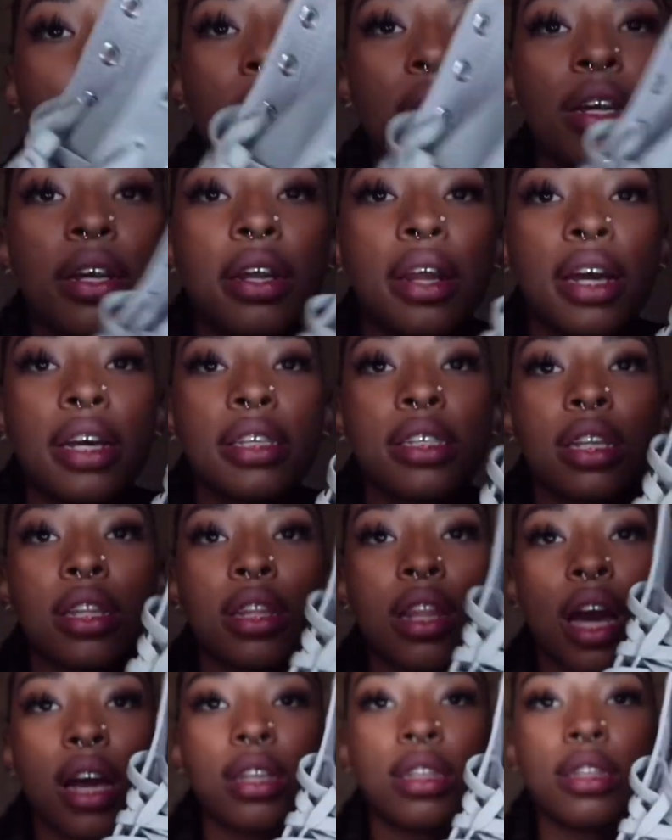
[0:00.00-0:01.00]
nice and
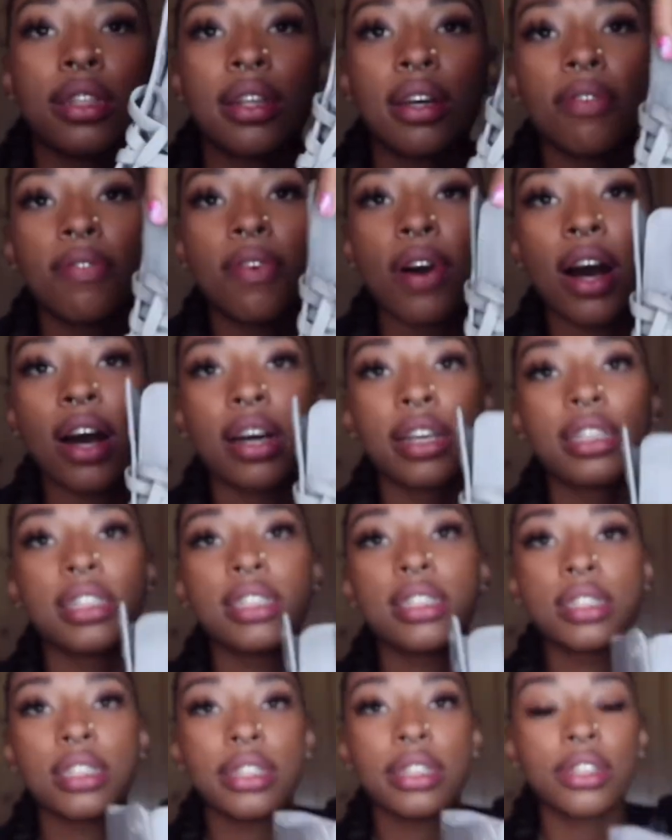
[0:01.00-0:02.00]
I love high
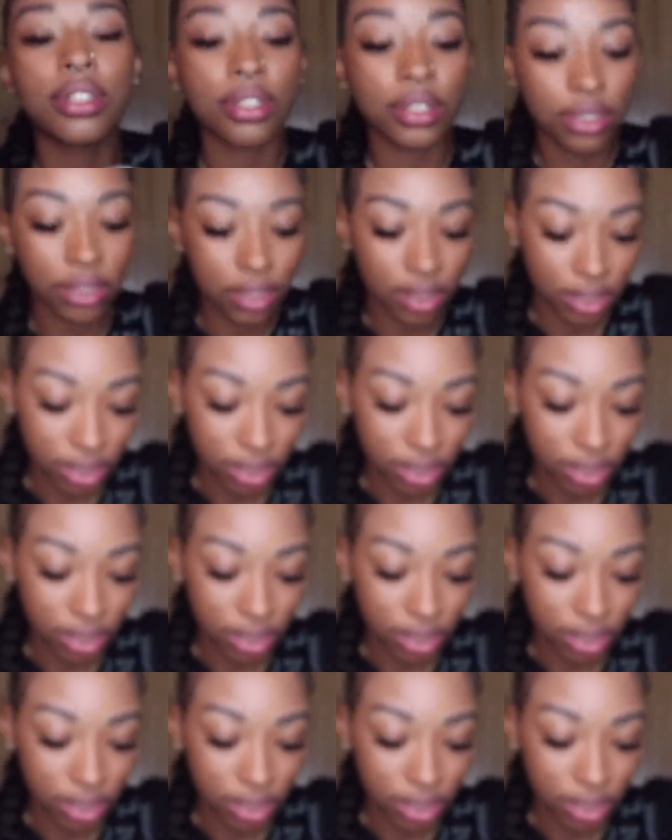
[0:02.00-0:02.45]
sneakers